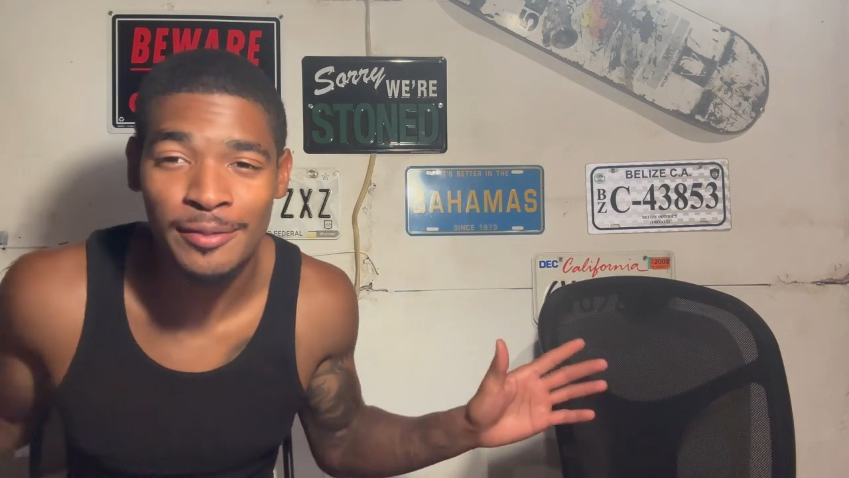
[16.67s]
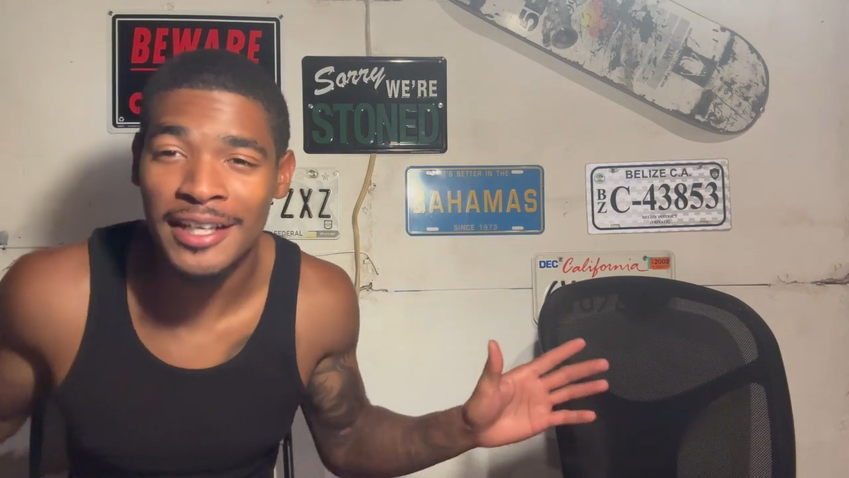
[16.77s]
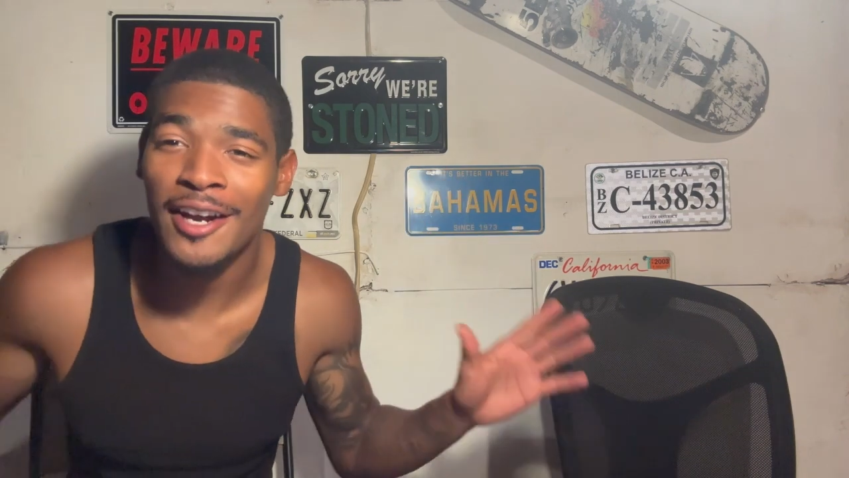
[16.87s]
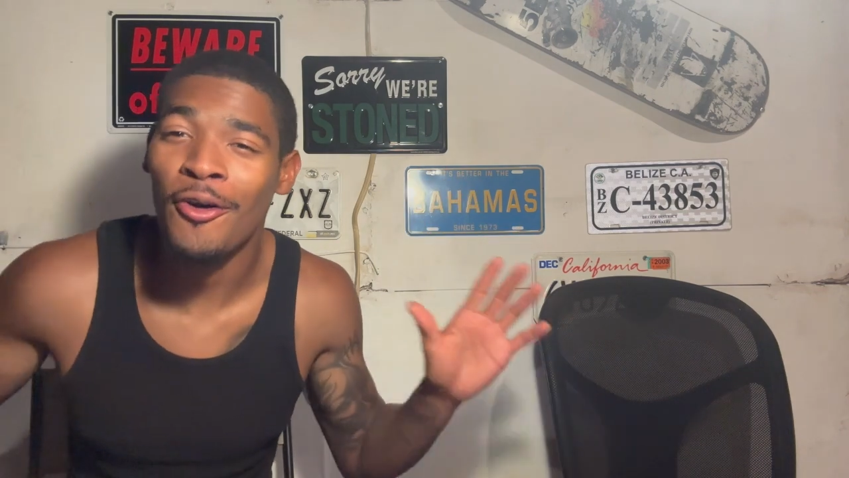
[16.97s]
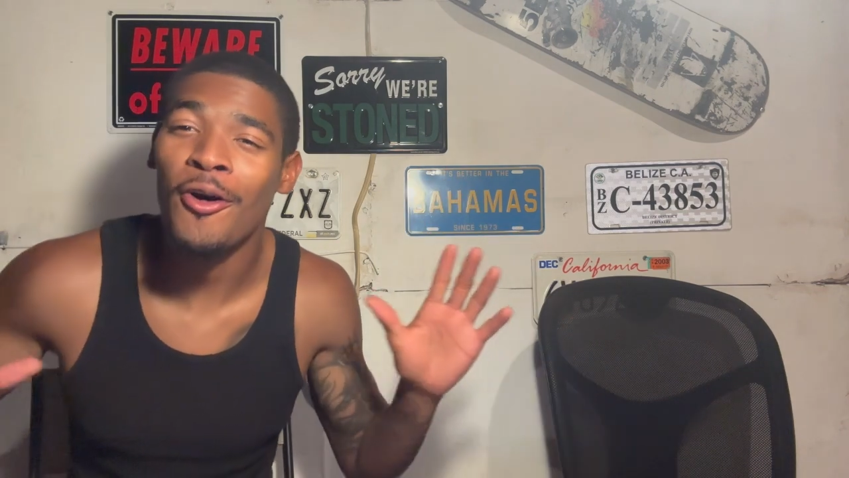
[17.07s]
We
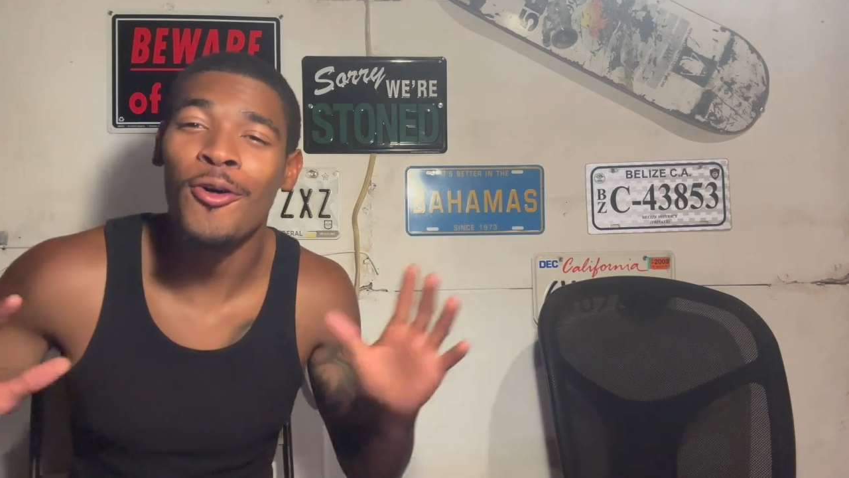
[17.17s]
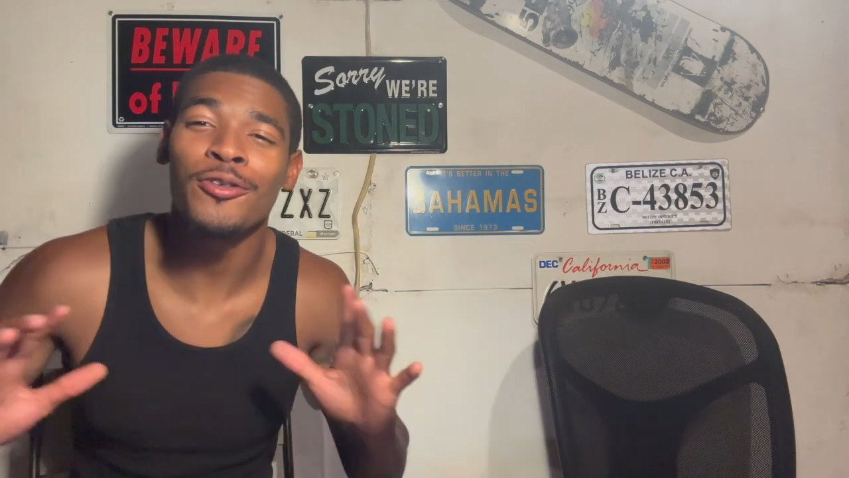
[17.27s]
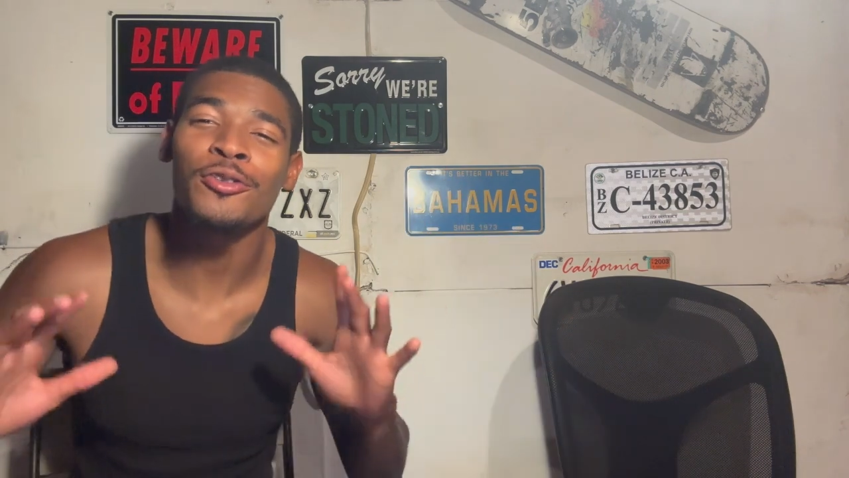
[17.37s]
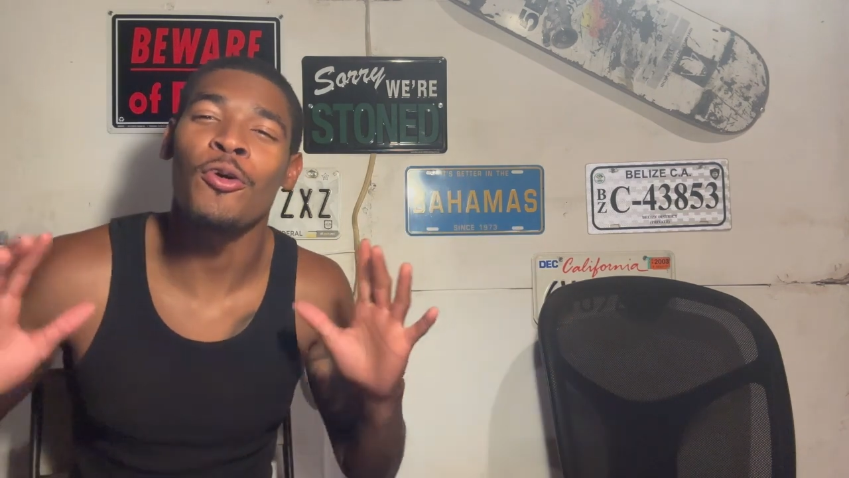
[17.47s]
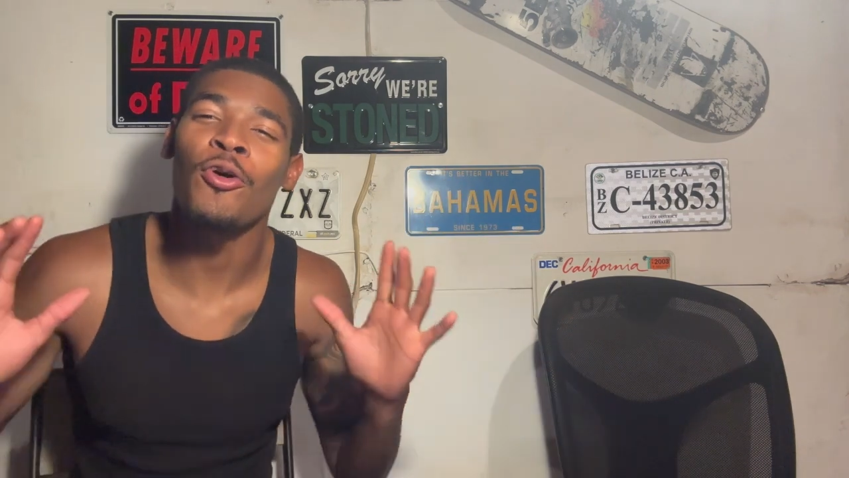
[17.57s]
got a whole
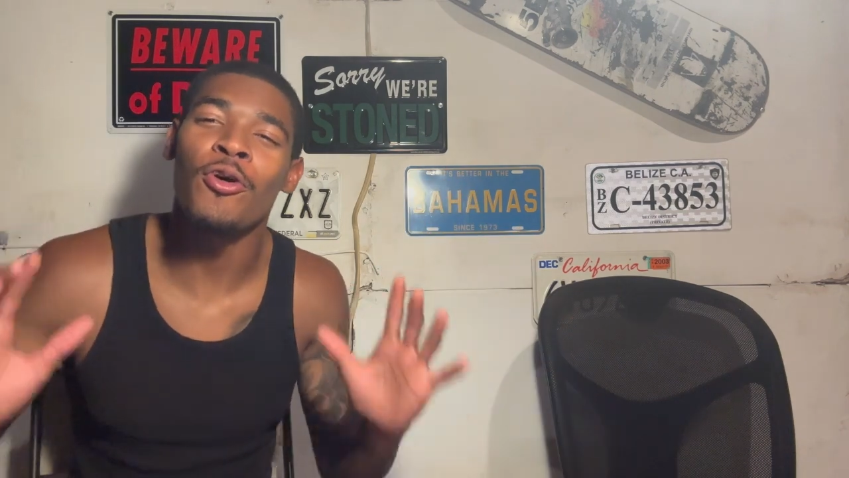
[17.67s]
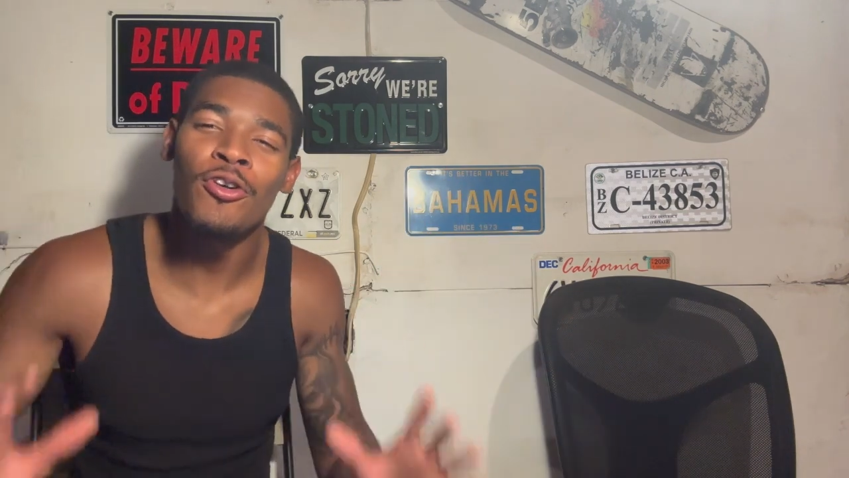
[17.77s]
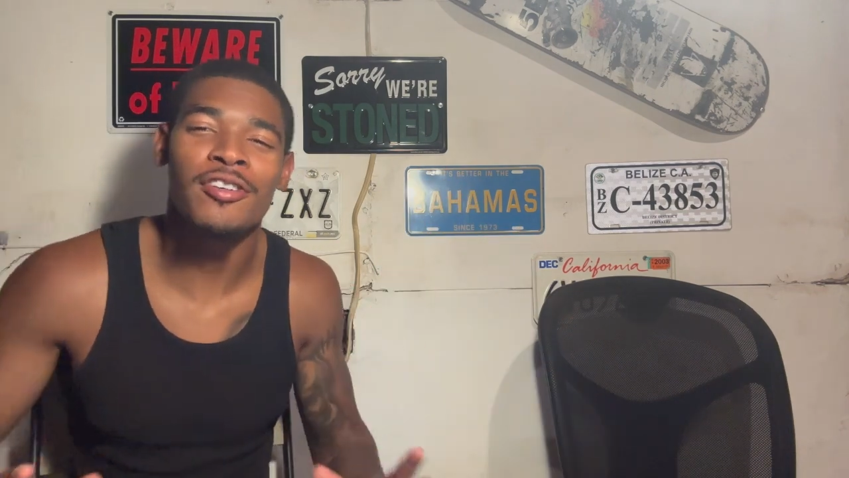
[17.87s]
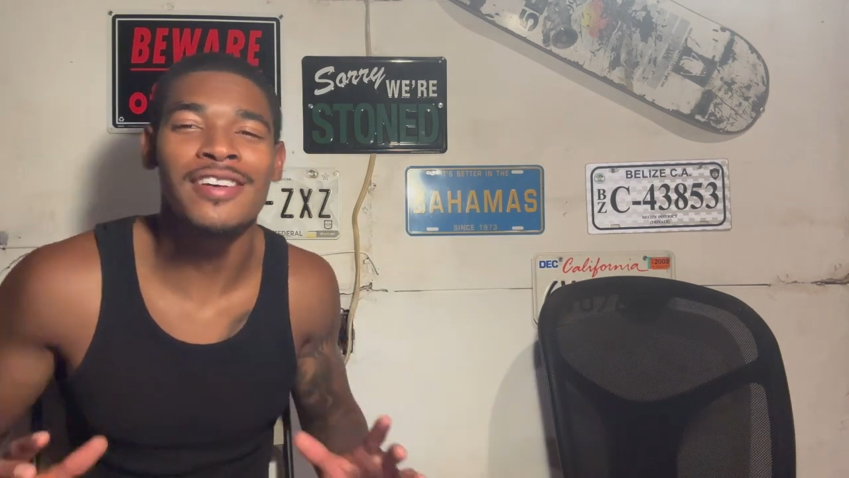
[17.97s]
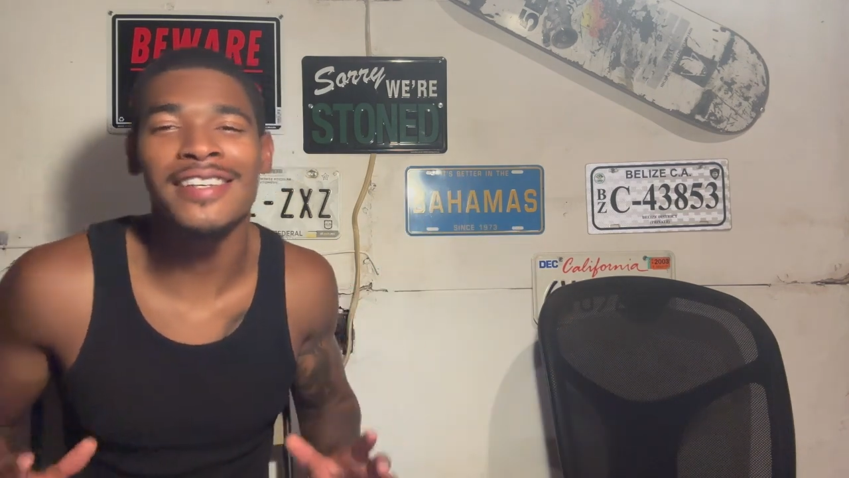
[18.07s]
new
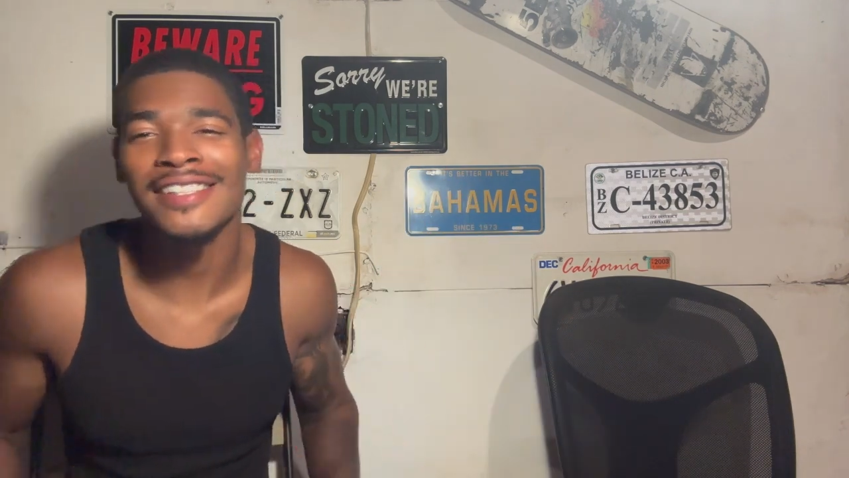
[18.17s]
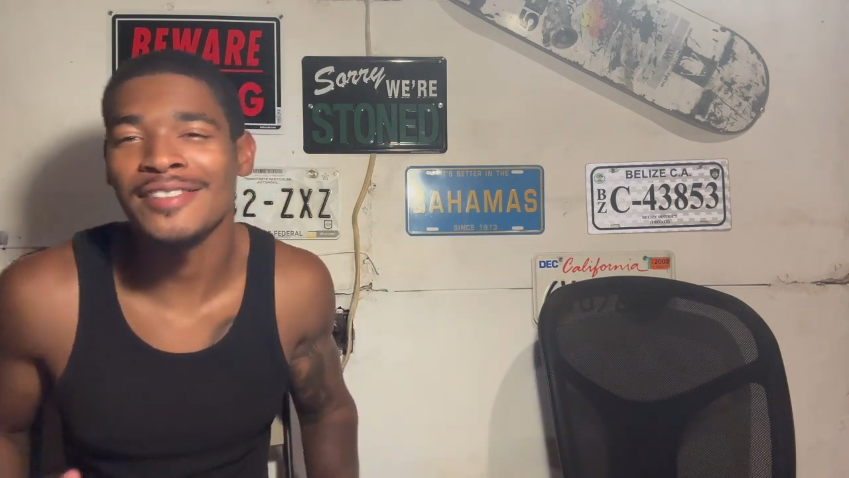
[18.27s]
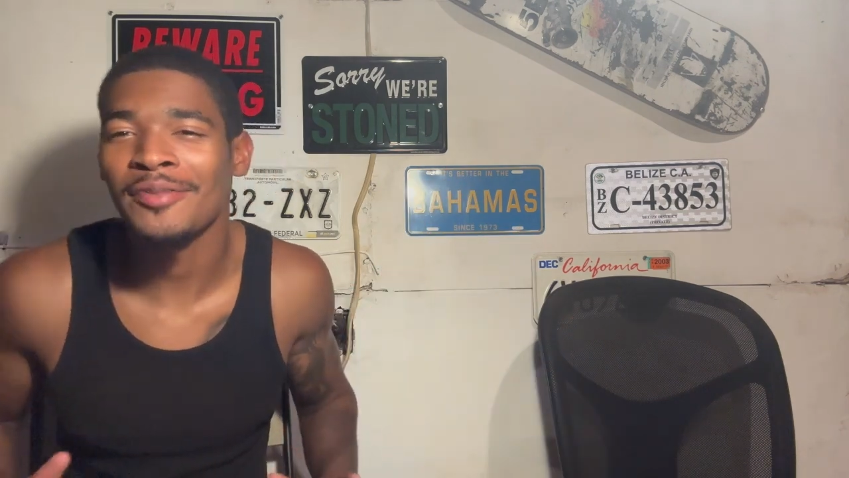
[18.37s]
aura in this